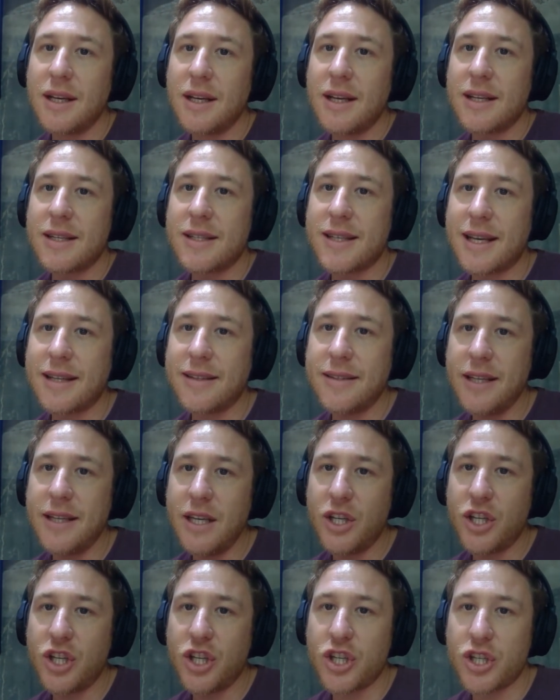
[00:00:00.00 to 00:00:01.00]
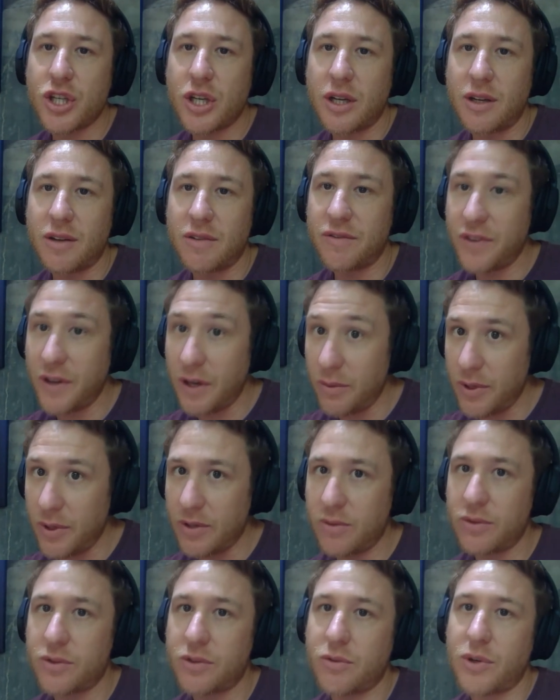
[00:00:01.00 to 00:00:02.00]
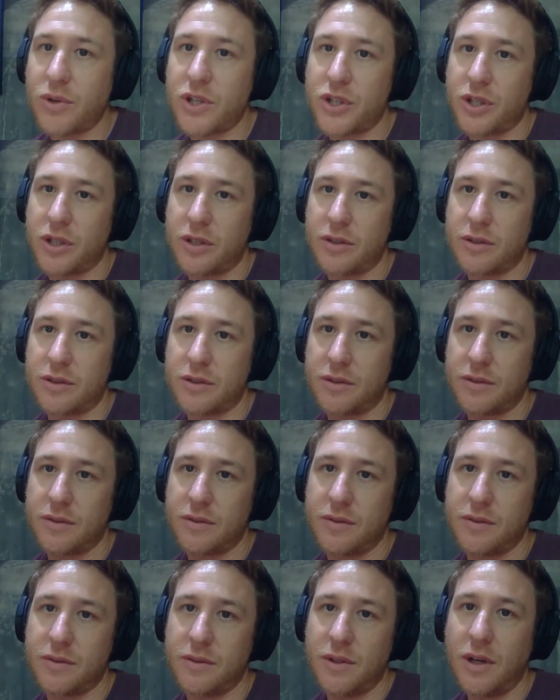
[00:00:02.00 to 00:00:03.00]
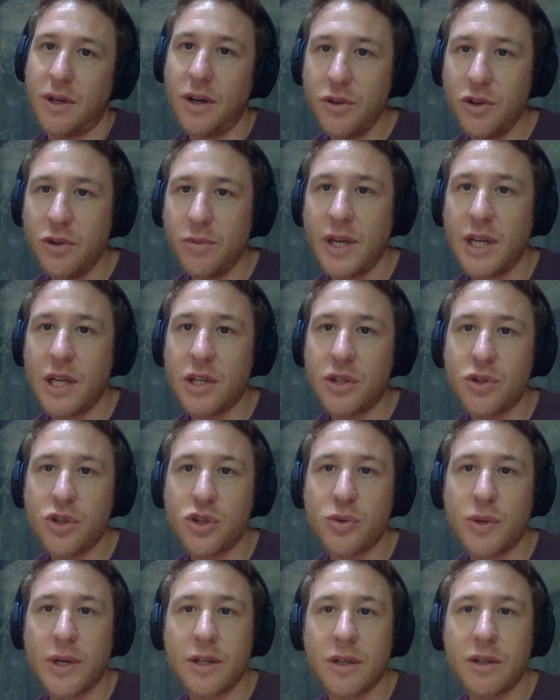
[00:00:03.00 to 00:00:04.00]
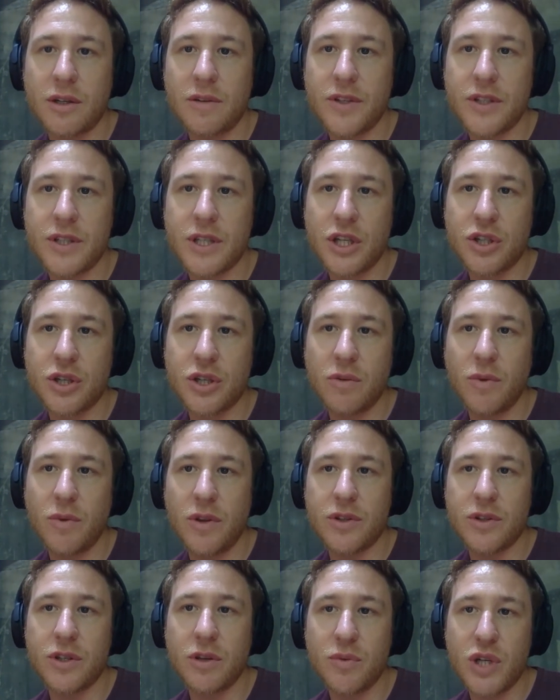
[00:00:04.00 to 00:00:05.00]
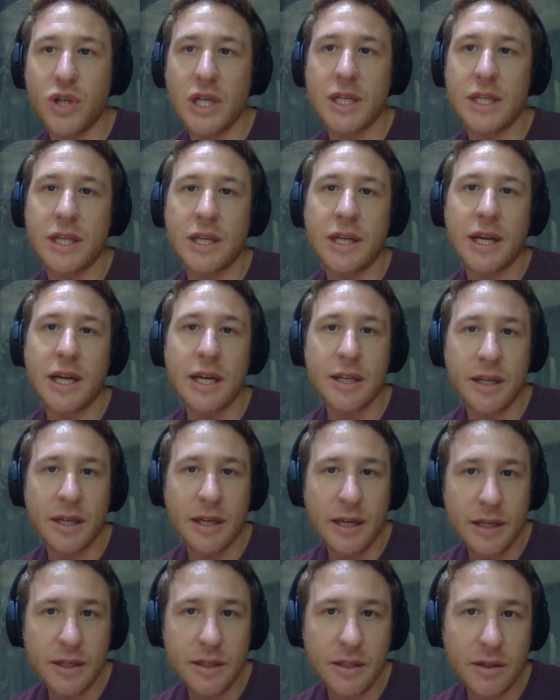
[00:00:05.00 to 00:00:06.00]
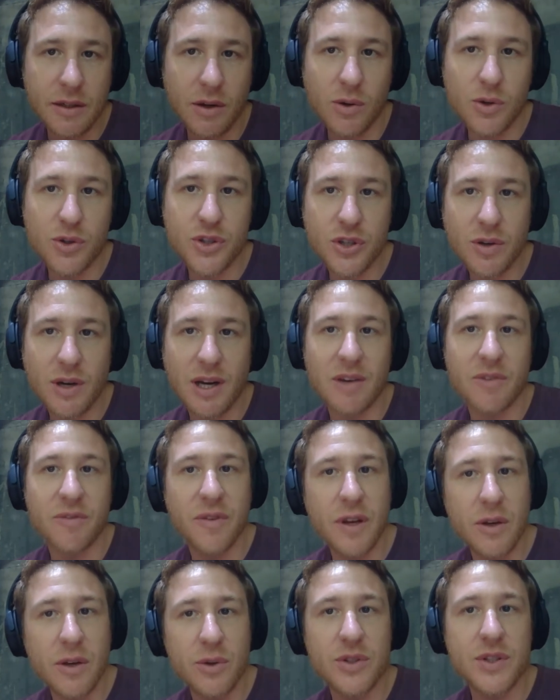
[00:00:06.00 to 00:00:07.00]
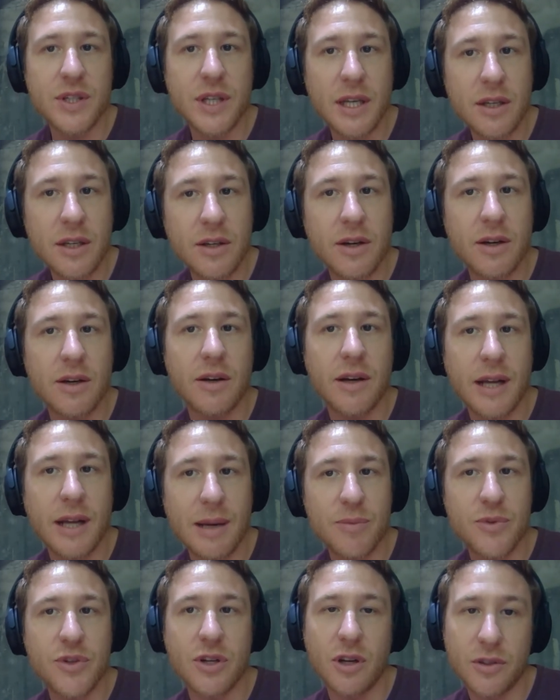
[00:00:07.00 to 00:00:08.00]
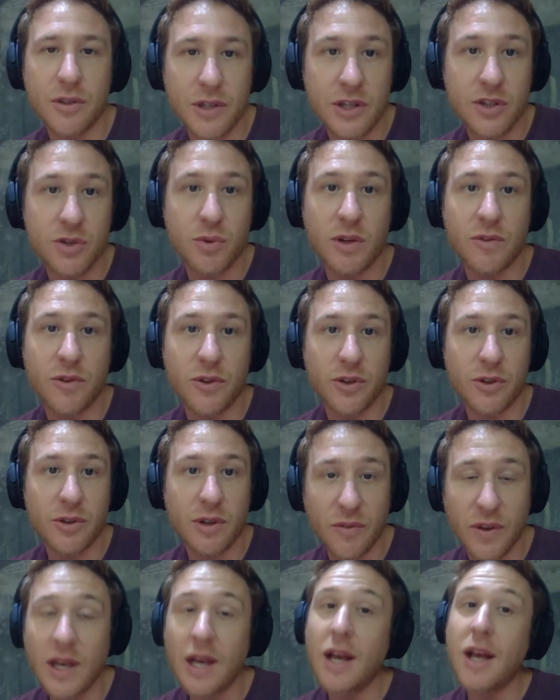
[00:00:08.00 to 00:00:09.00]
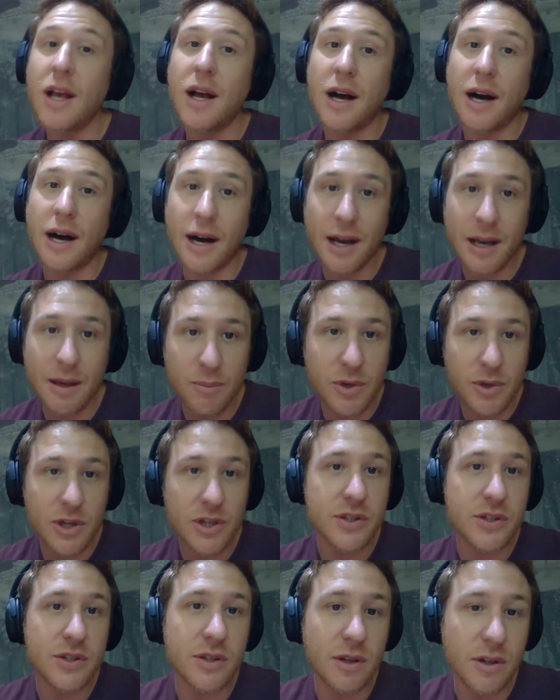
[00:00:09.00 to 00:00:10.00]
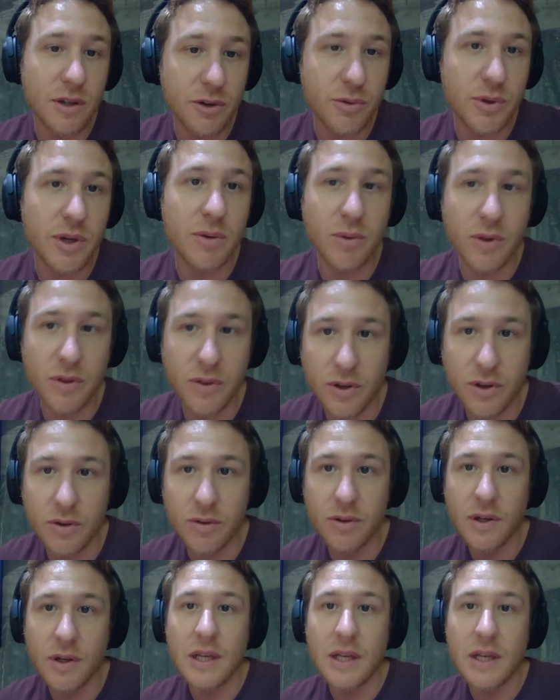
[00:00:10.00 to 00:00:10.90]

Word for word: Satish, very good question. How do you manage to strike a conversation with your subject in alien land? Also, I feel your skin color helps a lot in street photography. I must agree with you,